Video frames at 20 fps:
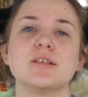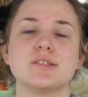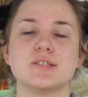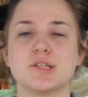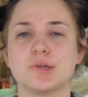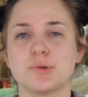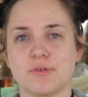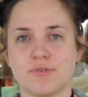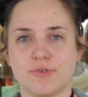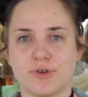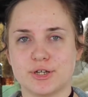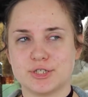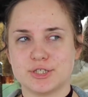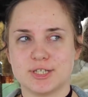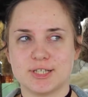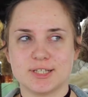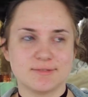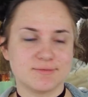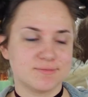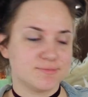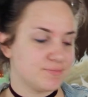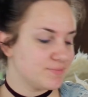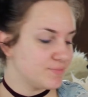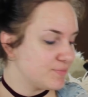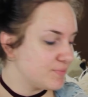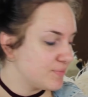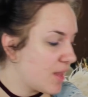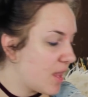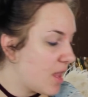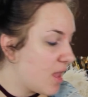So refreshing.
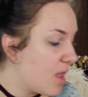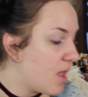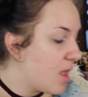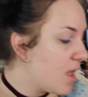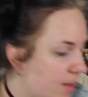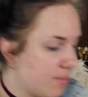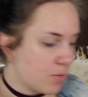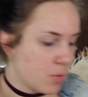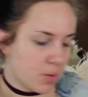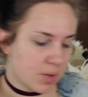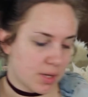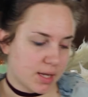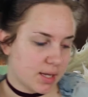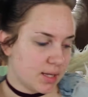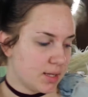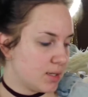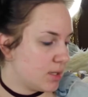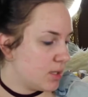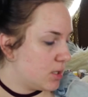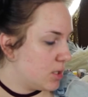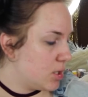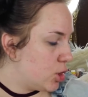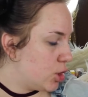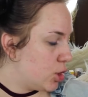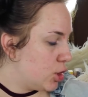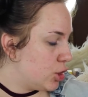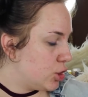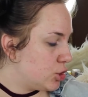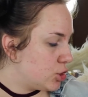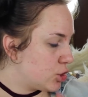I'm going
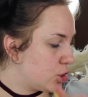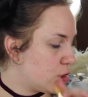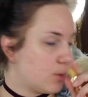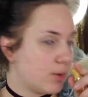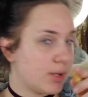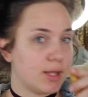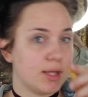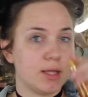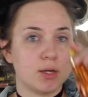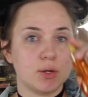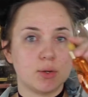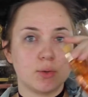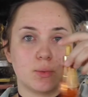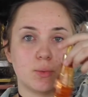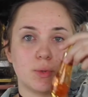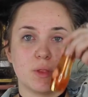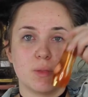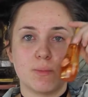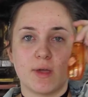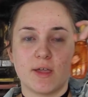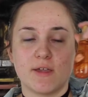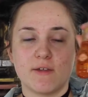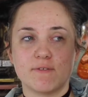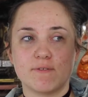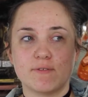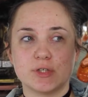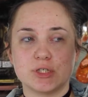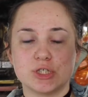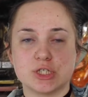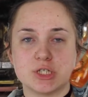to go in with my
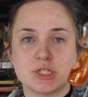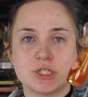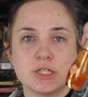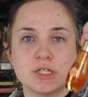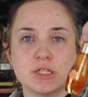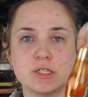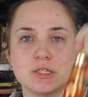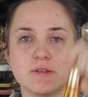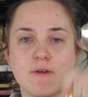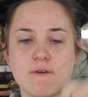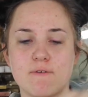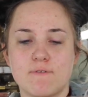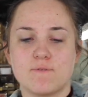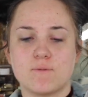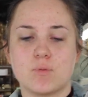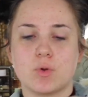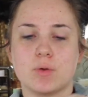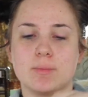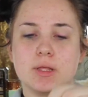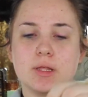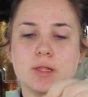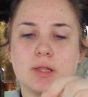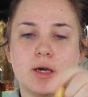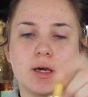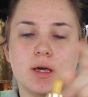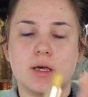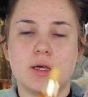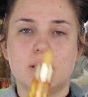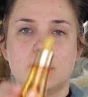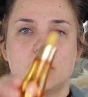Physicians
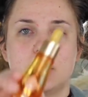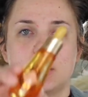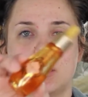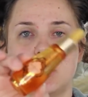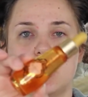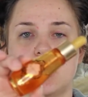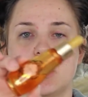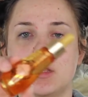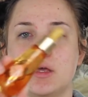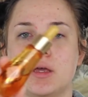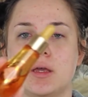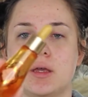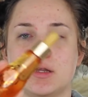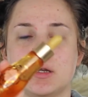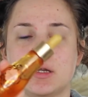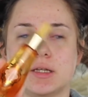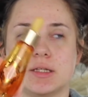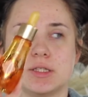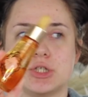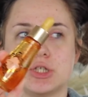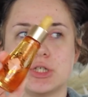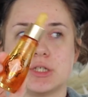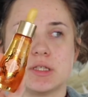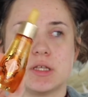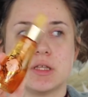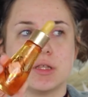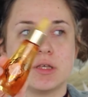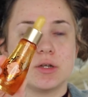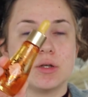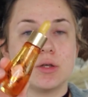Formula, and it's just a
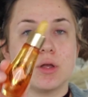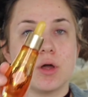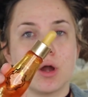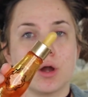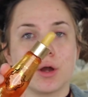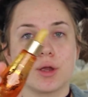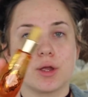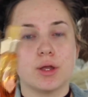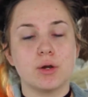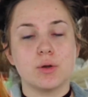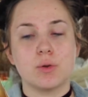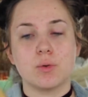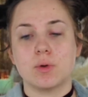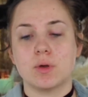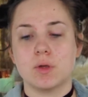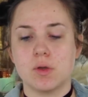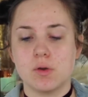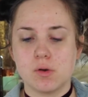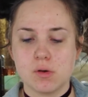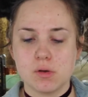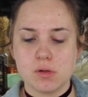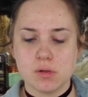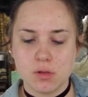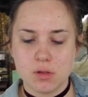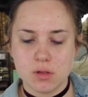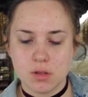little argan oil.